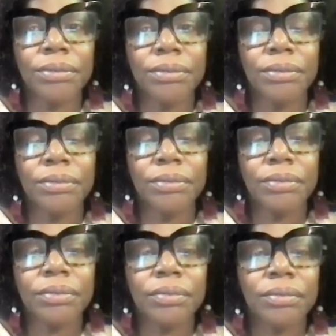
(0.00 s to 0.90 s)

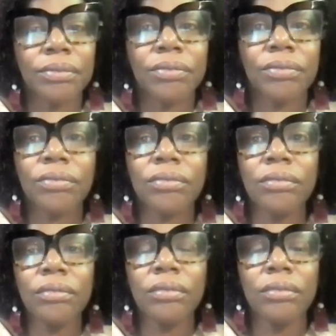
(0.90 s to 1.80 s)

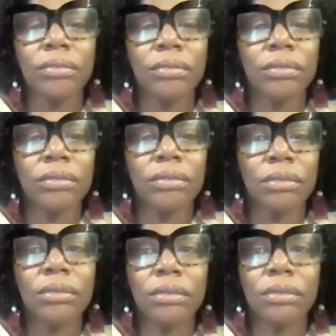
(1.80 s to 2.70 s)

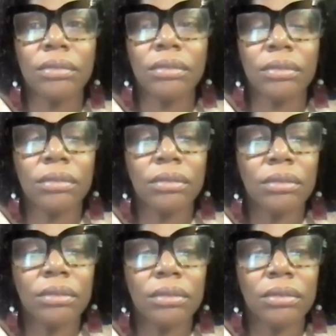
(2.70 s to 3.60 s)

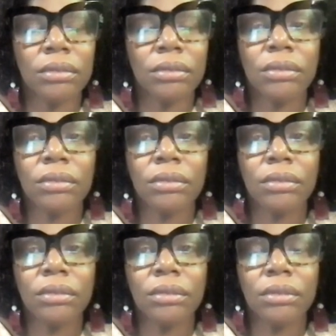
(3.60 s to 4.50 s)

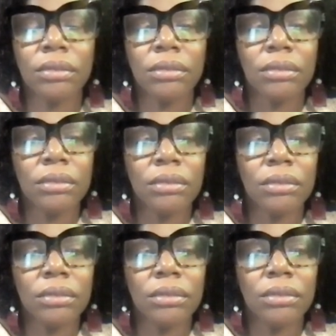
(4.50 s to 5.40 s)

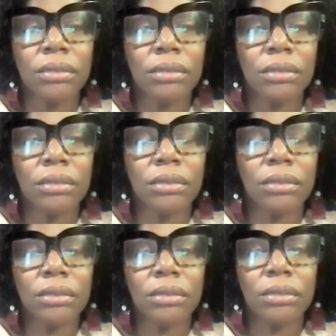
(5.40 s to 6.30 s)

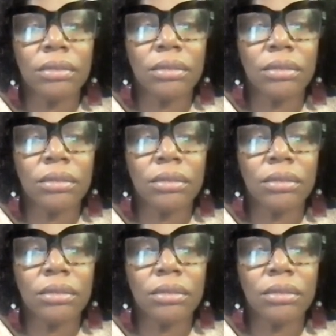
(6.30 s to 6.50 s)
(silent)